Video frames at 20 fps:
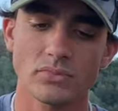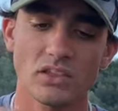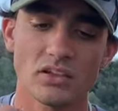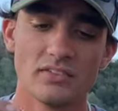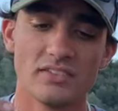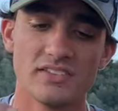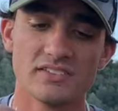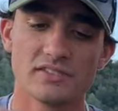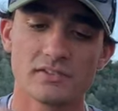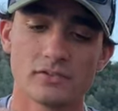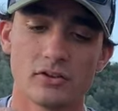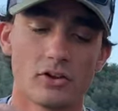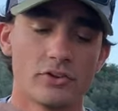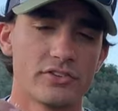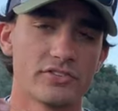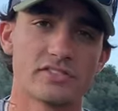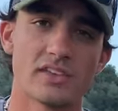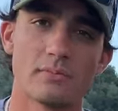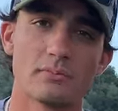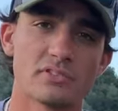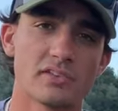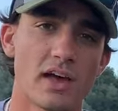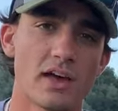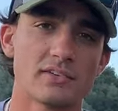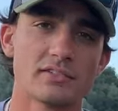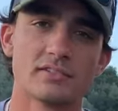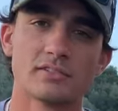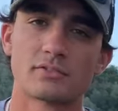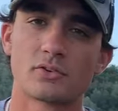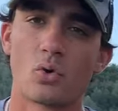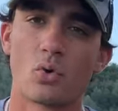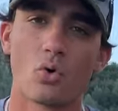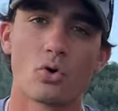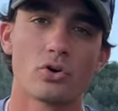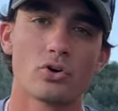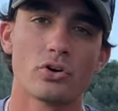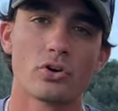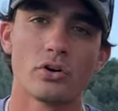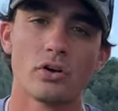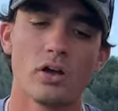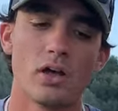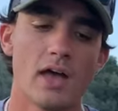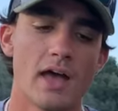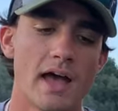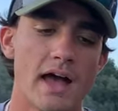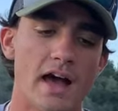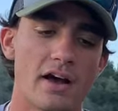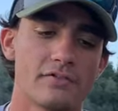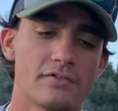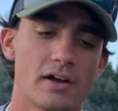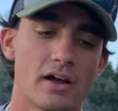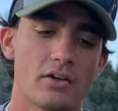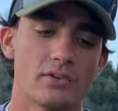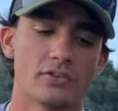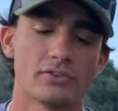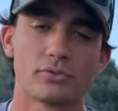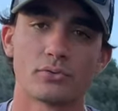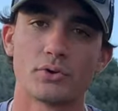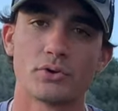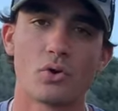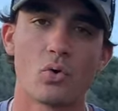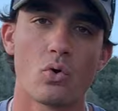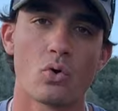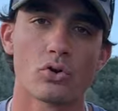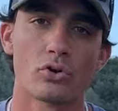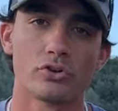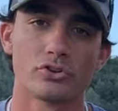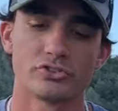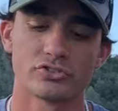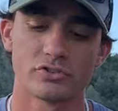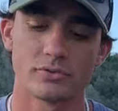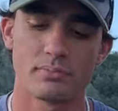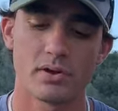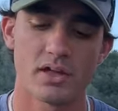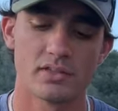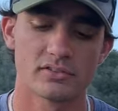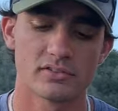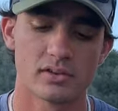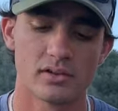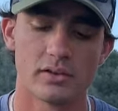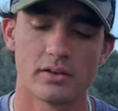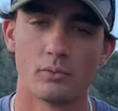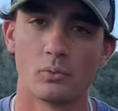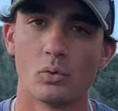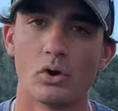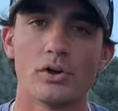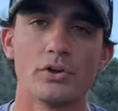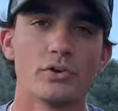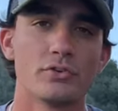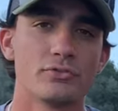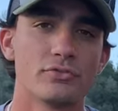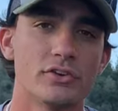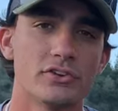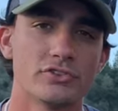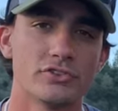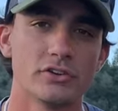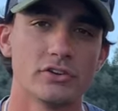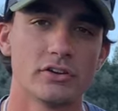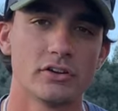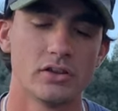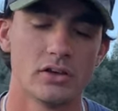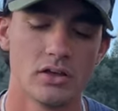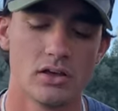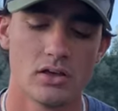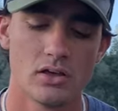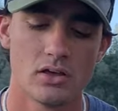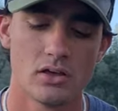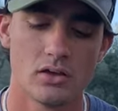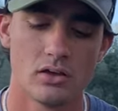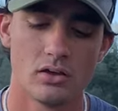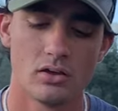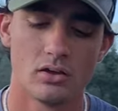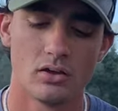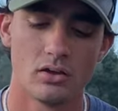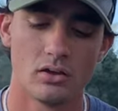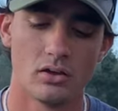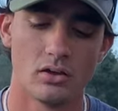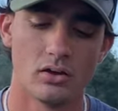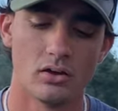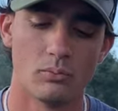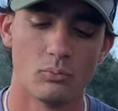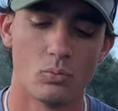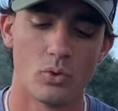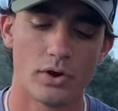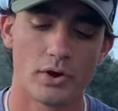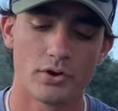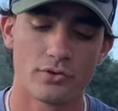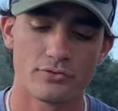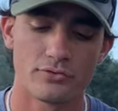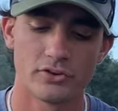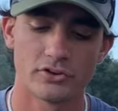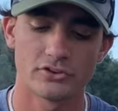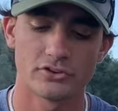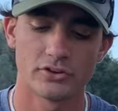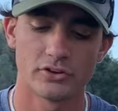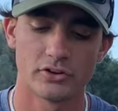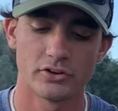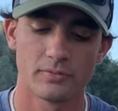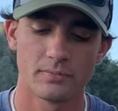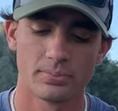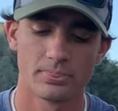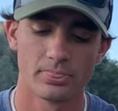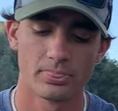These are the same size as quarter half ounce, three quarter, just depends on what you're fishing, um, where you're fishing.